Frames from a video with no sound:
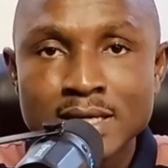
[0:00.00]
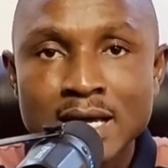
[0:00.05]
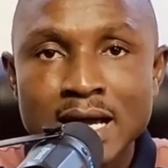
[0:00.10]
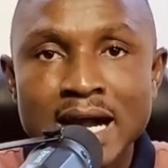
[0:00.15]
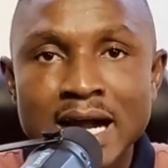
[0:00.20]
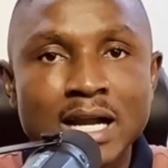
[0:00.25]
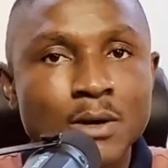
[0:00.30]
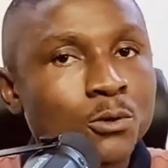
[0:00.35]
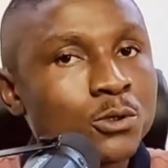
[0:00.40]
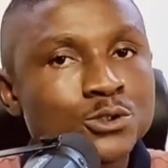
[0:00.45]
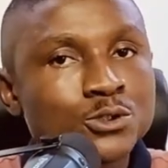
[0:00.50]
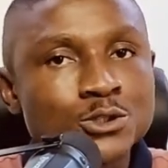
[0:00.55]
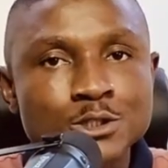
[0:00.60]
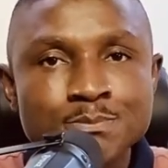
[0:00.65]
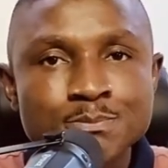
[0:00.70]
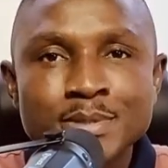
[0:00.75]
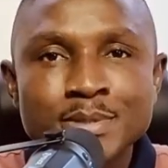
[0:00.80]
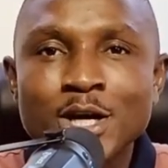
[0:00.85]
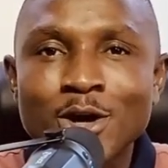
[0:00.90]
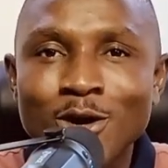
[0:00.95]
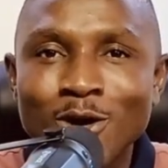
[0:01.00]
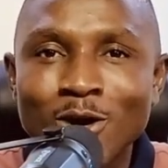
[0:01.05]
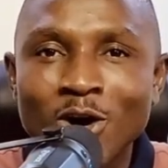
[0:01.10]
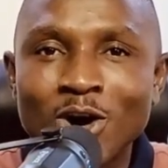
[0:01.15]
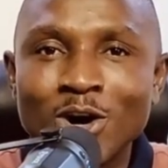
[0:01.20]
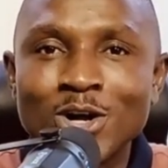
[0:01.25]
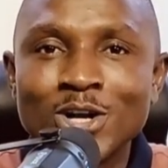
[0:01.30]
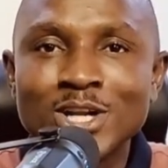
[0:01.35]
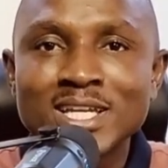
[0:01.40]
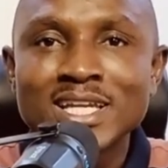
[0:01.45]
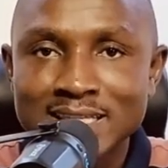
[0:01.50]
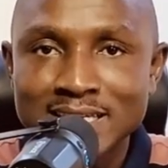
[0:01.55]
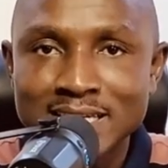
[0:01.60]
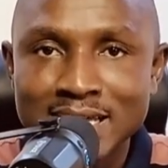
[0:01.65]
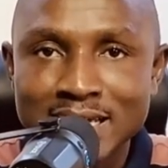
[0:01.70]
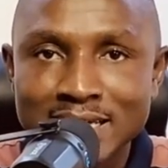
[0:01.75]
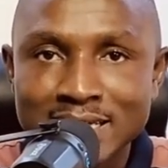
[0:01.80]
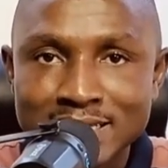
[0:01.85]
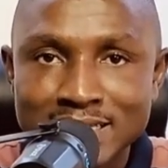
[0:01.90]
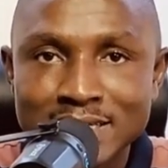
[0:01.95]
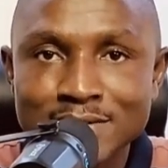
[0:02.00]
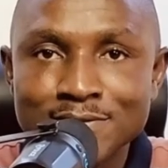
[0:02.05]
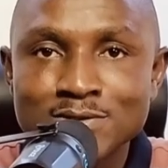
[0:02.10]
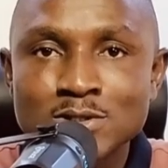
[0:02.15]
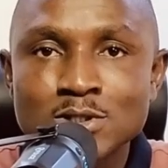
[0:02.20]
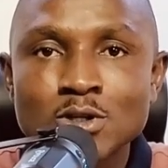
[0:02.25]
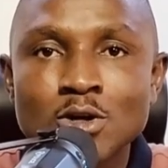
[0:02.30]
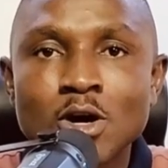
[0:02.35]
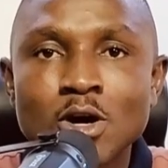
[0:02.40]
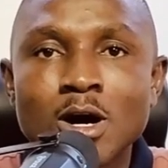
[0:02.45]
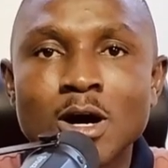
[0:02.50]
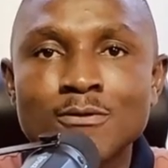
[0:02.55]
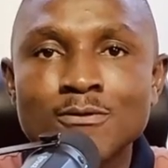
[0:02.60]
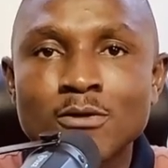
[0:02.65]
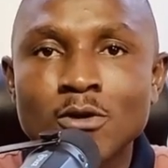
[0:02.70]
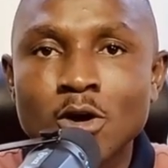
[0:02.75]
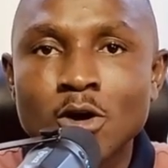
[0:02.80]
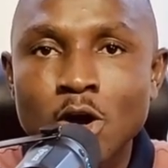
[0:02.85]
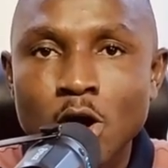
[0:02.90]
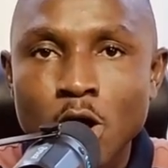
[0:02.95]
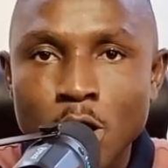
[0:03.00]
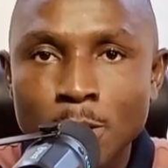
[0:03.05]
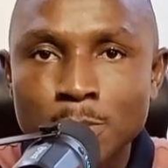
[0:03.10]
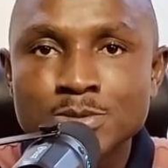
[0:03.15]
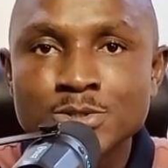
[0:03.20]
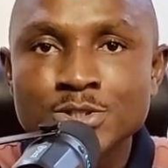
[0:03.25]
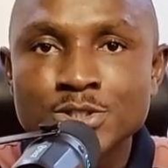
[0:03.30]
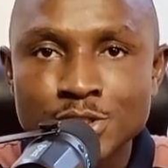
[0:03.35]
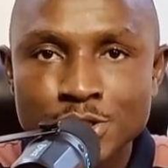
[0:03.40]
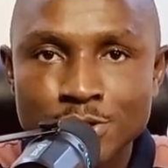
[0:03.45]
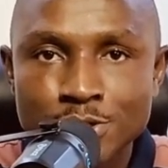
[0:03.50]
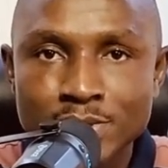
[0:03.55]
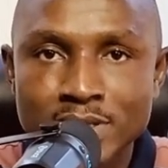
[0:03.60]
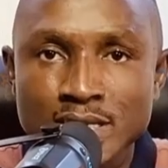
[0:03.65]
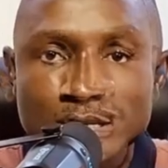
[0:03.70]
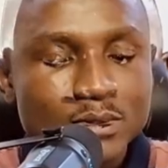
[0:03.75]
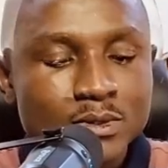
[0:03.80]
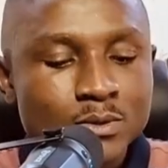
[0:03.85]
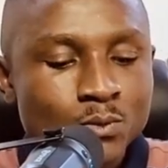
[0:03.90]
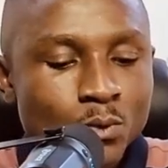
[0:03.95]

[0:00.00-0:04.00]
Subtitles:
And I want to speak on the gift of obscurity.